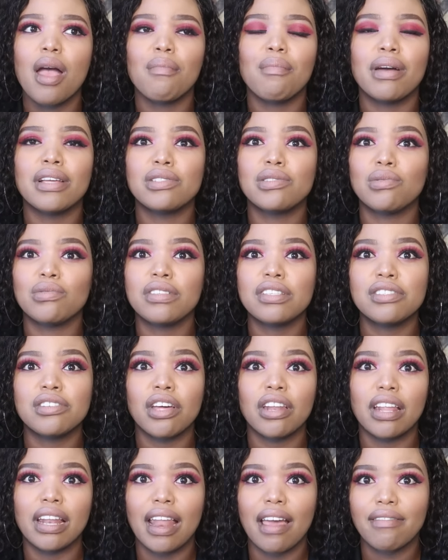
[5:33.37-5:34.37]
My daughter's
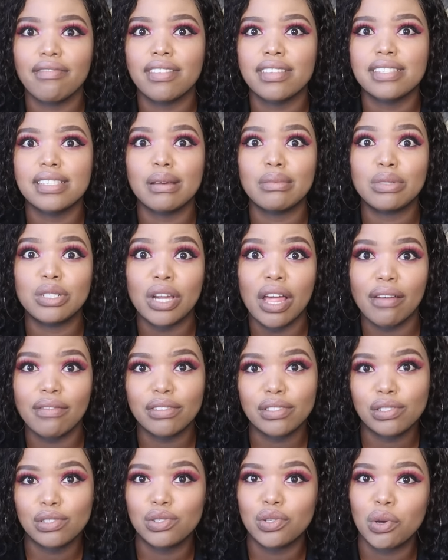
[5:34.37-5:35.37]
gonna love this. I'm
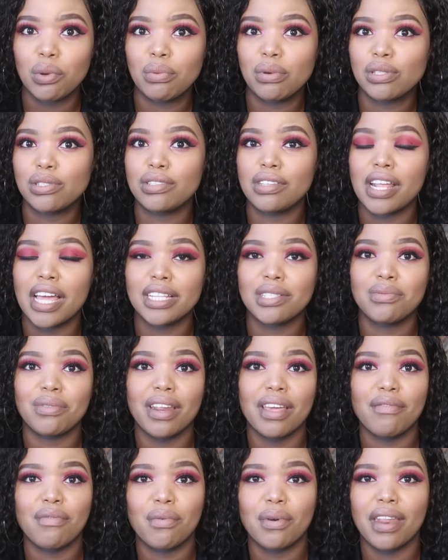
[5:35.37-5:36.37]
driving to Joburg tonight,
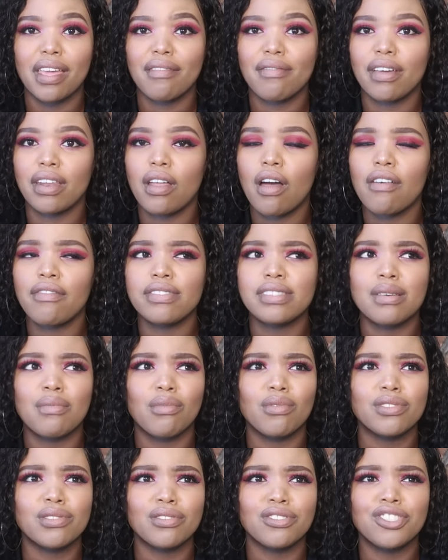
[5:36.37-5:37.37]
whatever, whatever." And obviously I'm
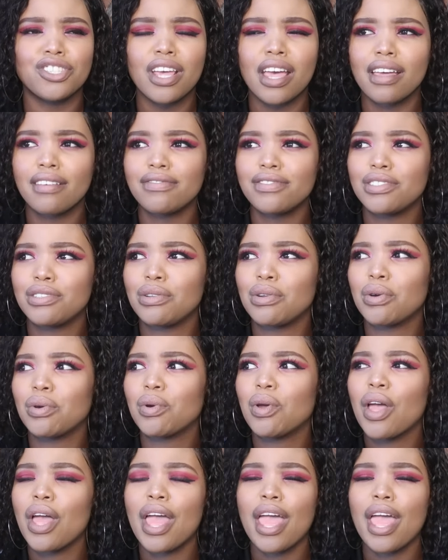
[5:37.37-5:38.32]
also chuffed, you know.